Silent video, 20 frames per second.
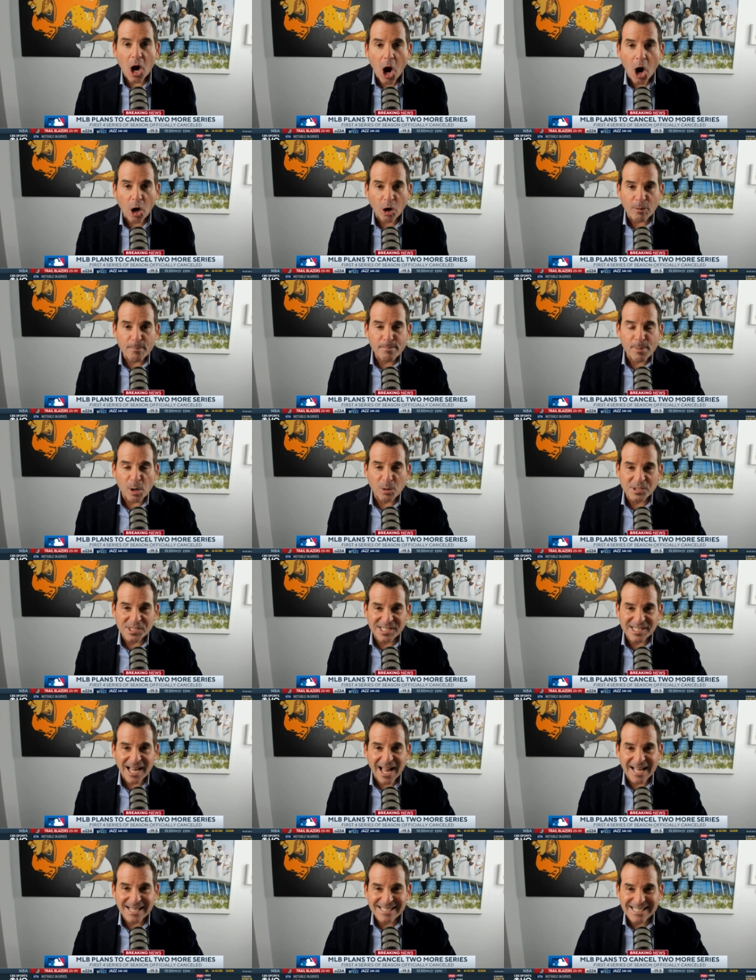Are both
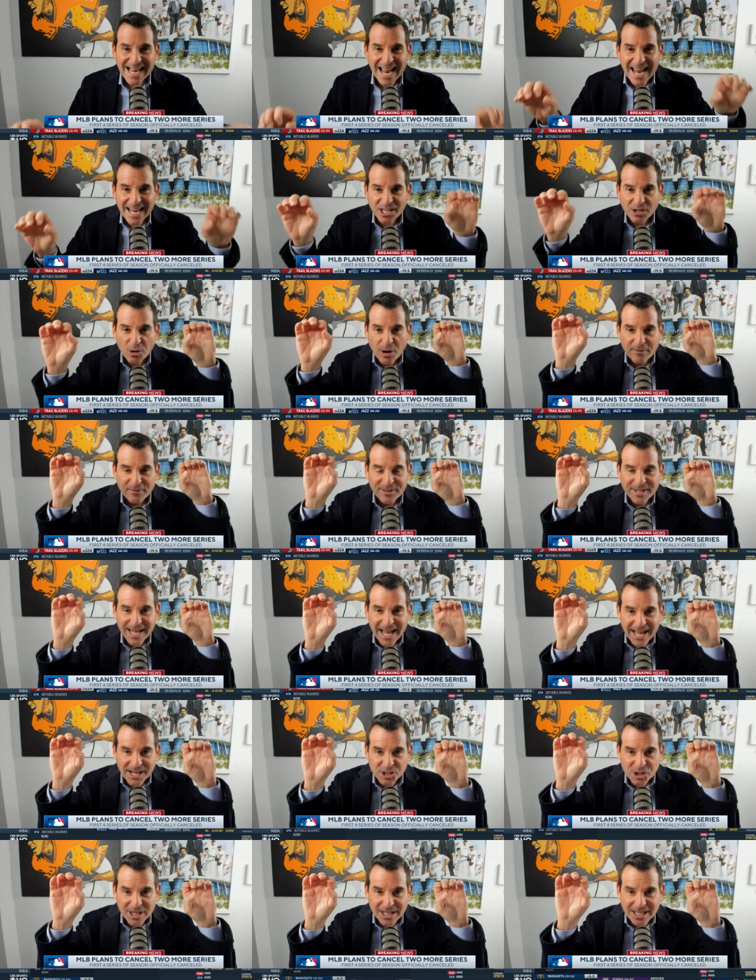sides hanging off the
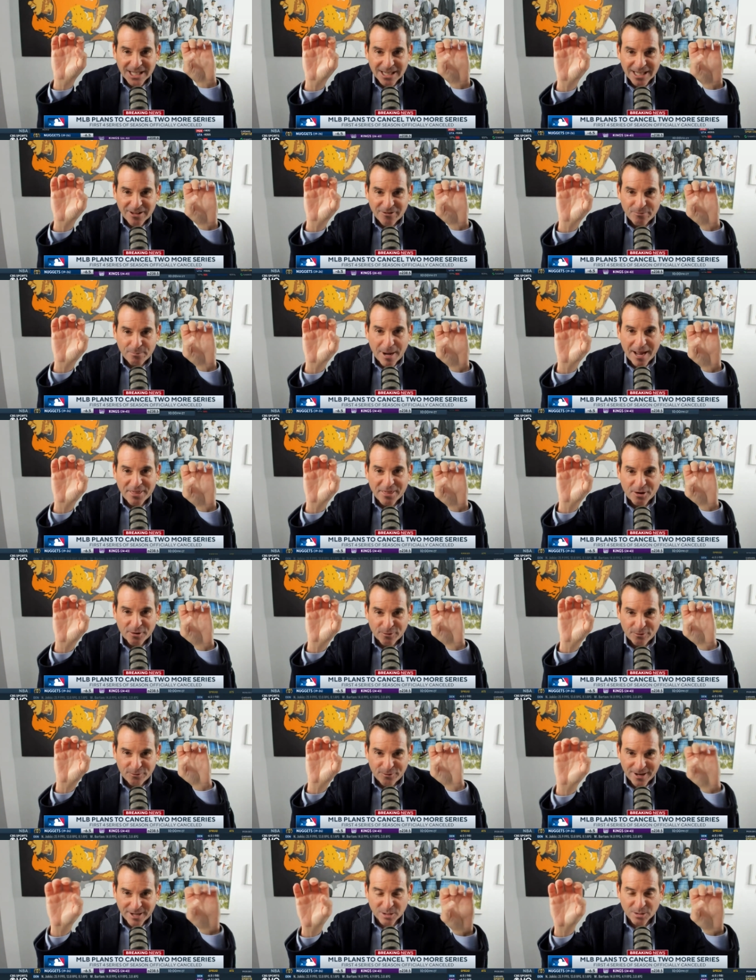edge of the cliff by their
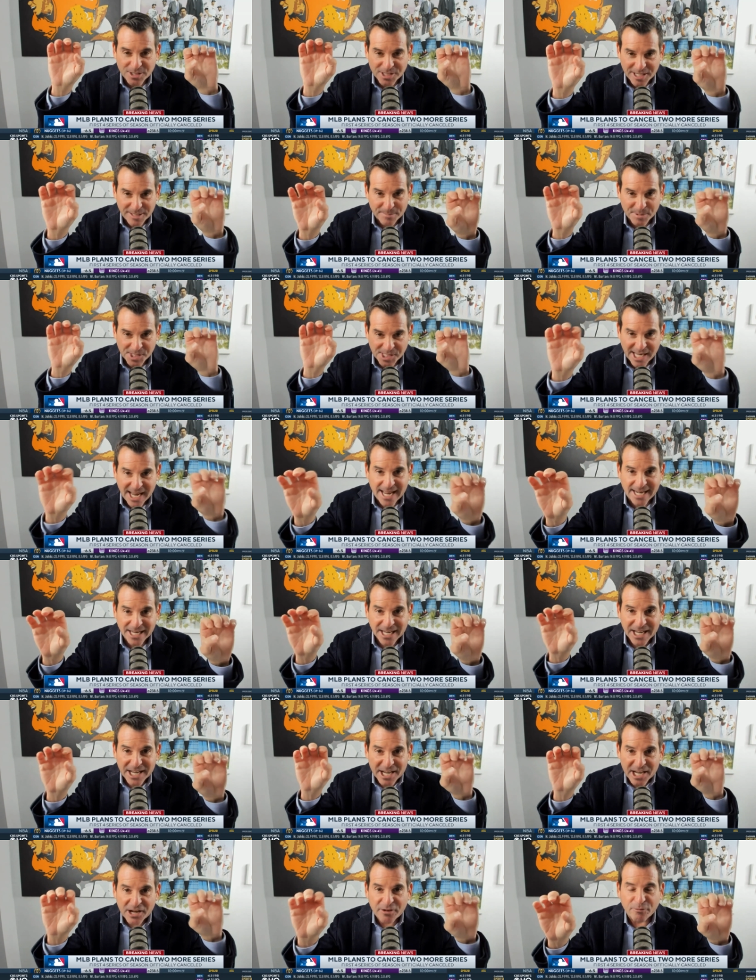fingertips saying,
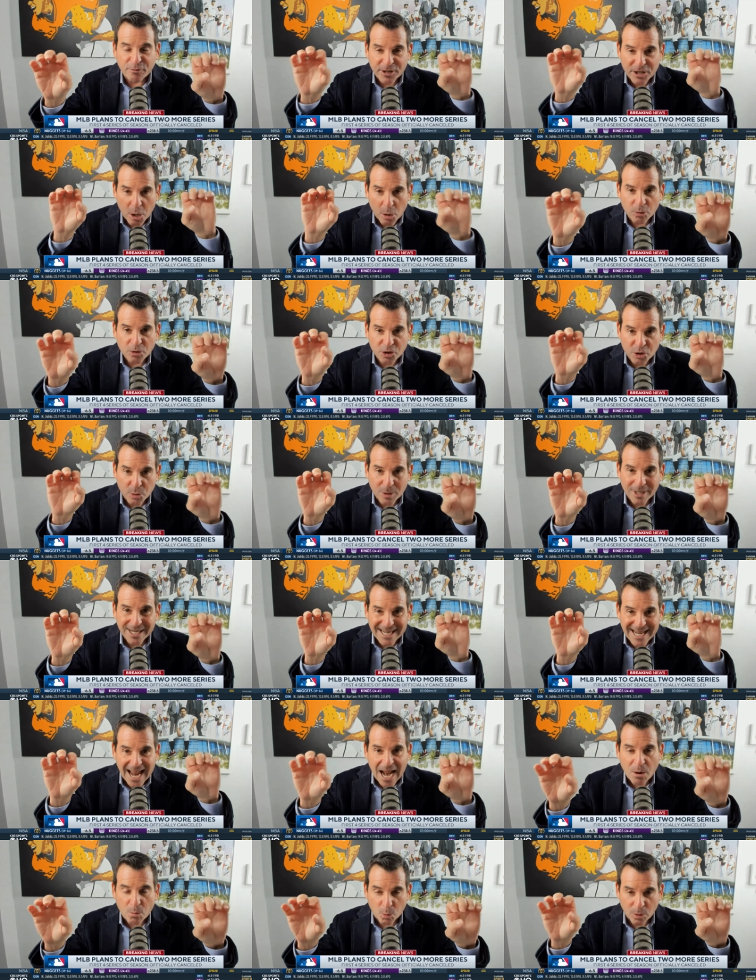if we don't do it
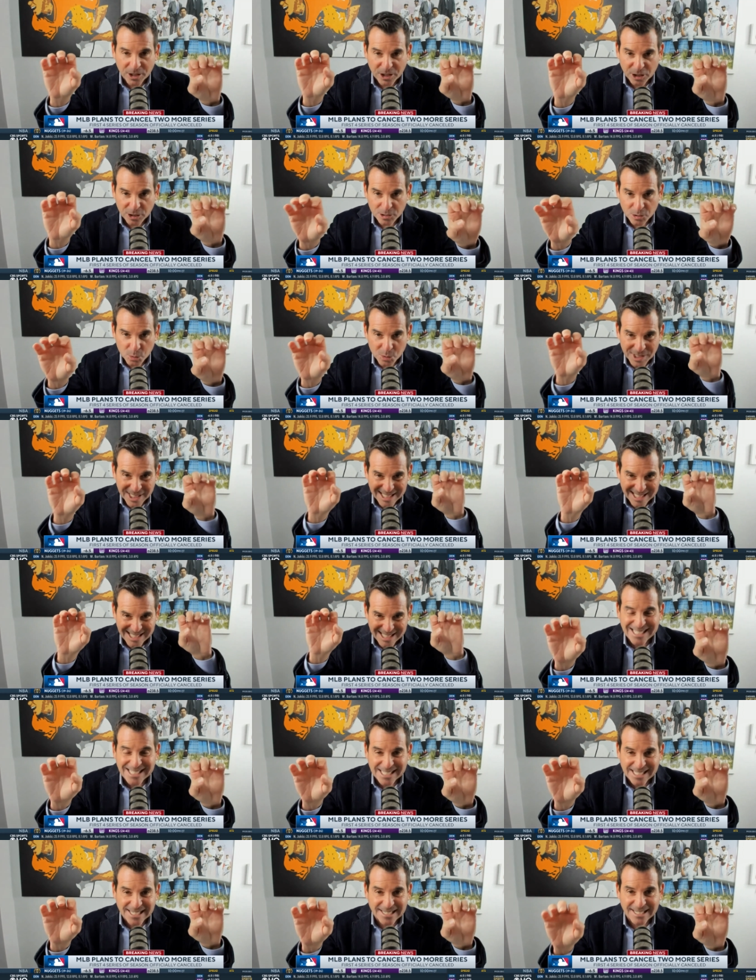now, we're going to lose a
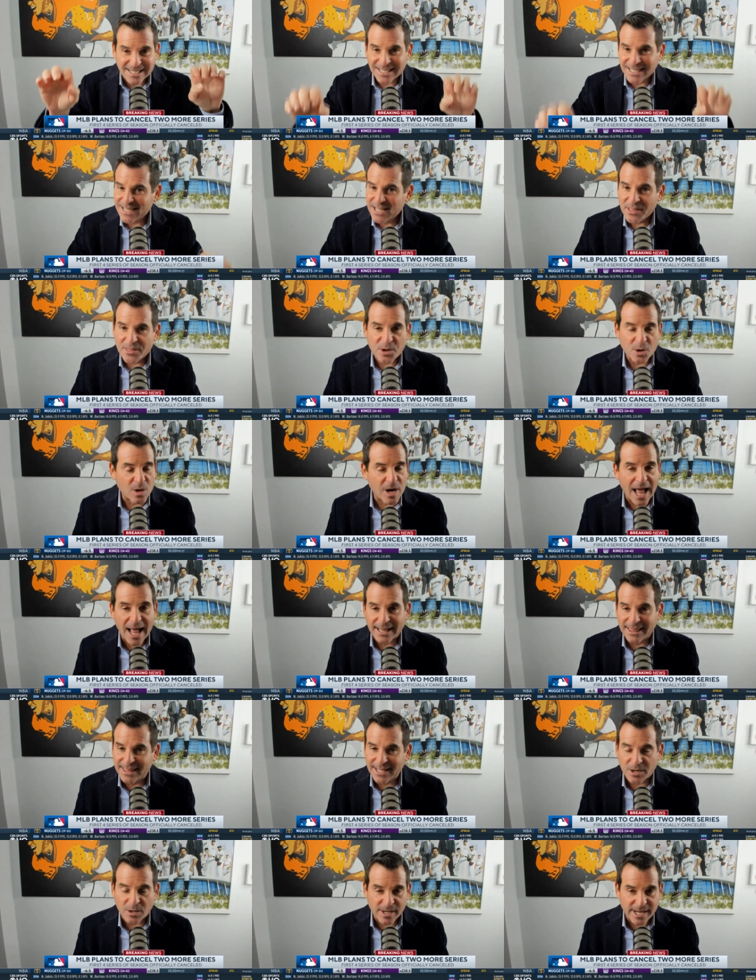season? They're
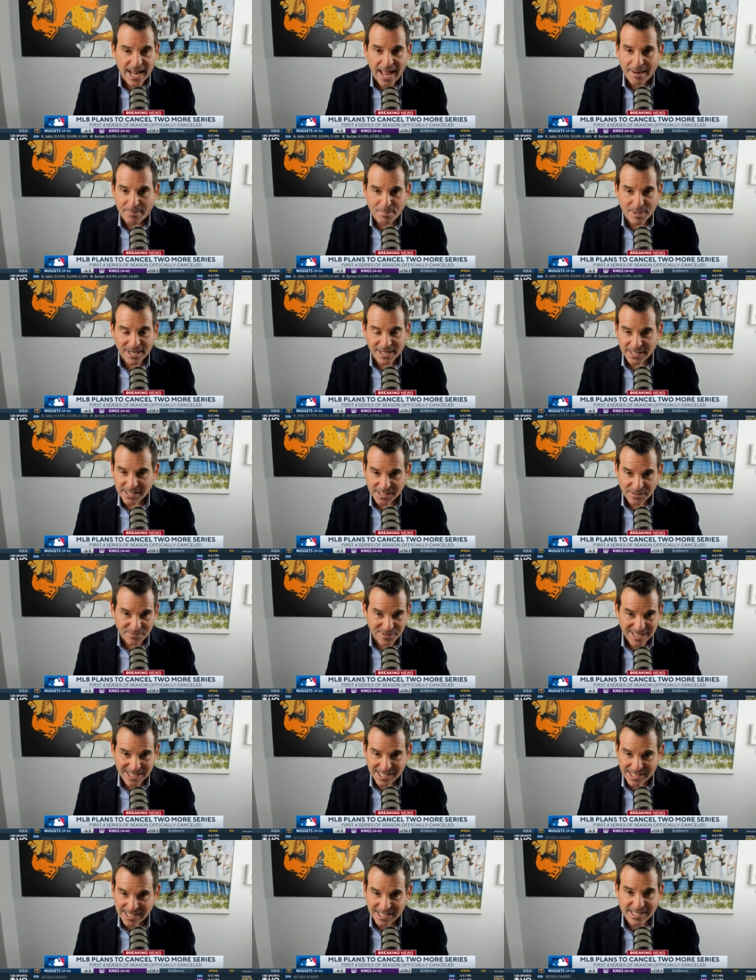not there yet, because if
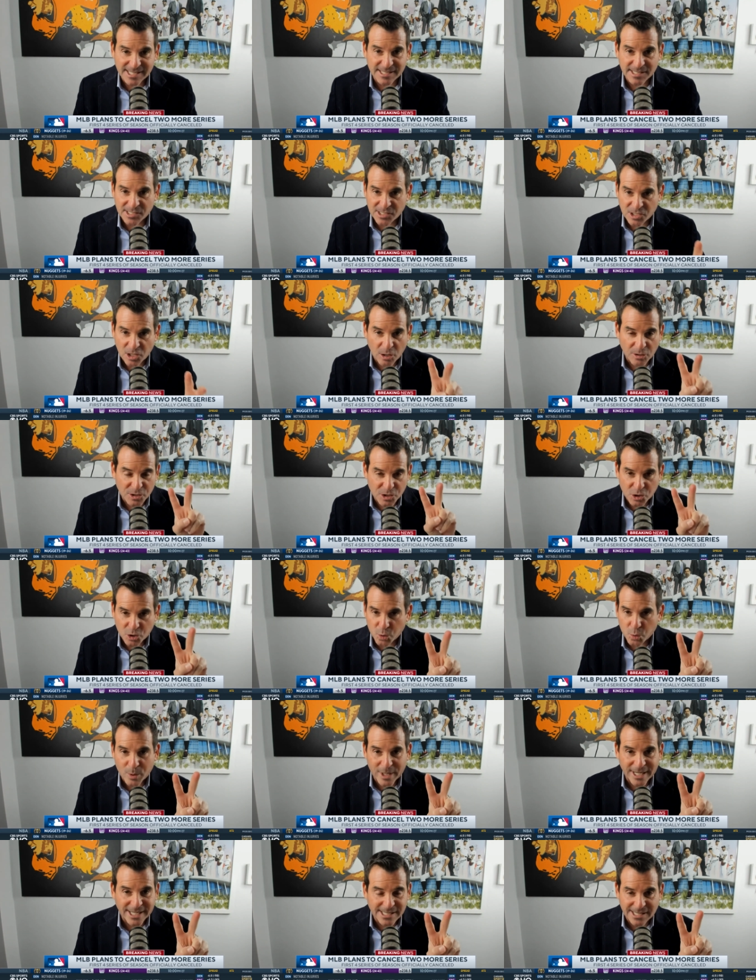this season starts 2
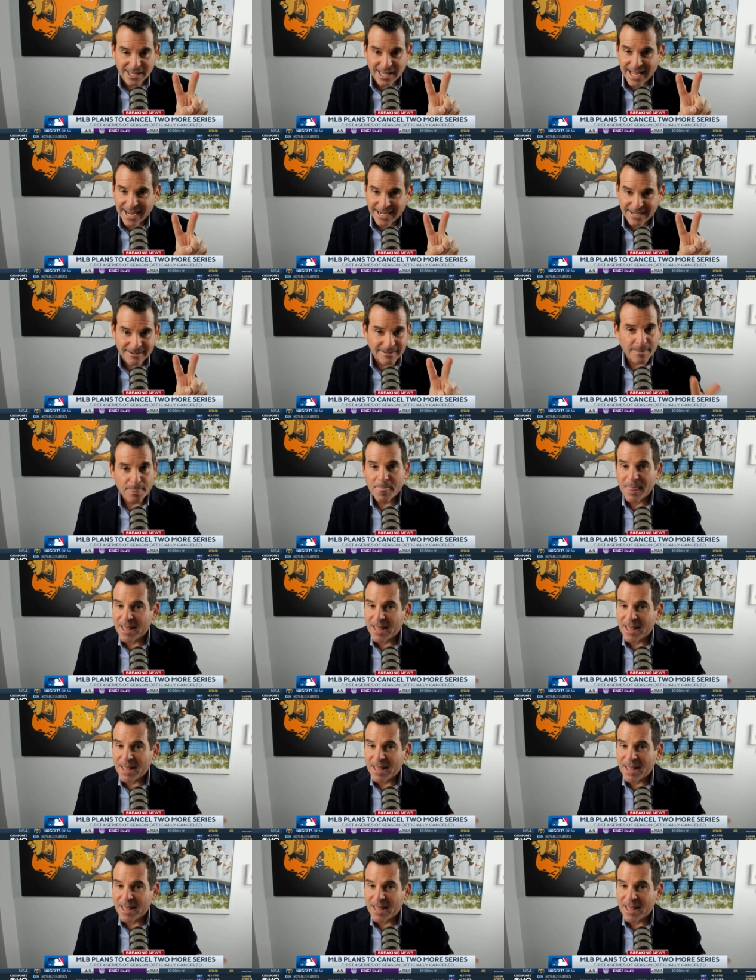weeks late,